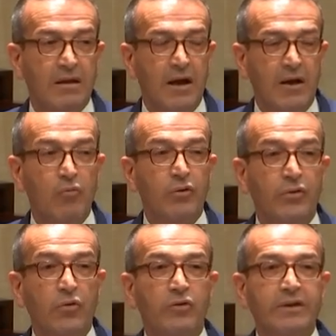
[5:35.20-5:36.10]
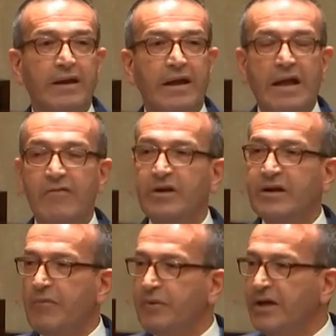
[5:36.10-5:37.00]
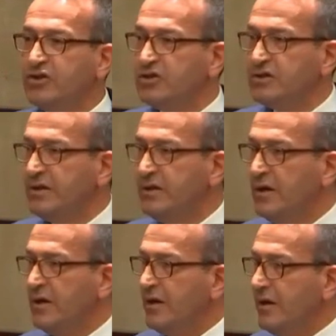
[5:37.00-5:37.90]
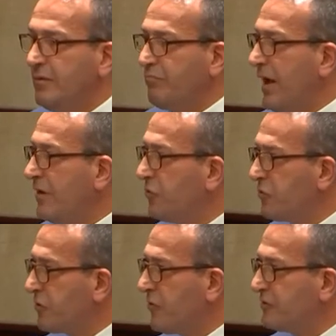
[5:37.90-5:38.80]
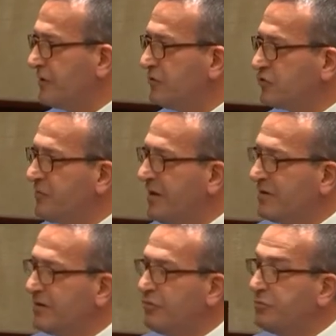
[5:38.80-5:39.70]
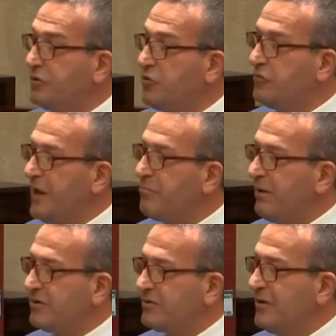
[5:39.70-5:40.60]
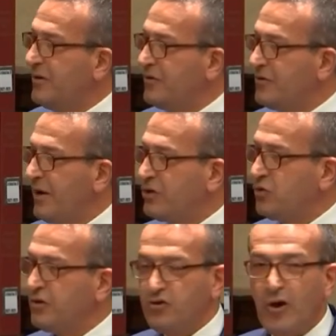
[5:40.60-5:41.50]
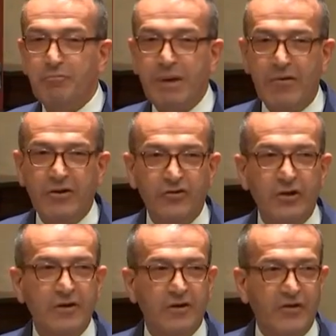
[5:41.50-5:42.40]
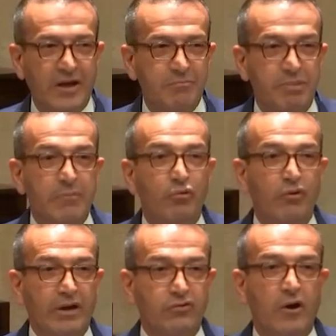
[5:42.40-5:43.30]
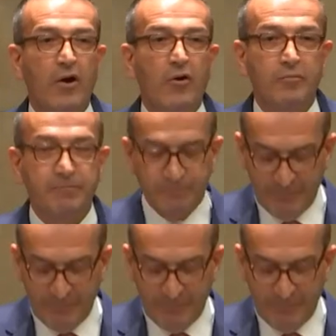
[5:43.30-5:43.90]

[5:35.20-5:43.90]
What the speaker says: And I would have thought that every government agency, planning authority, instrumentality would be doing their bit to make sure there's no barriers of getting people into a home.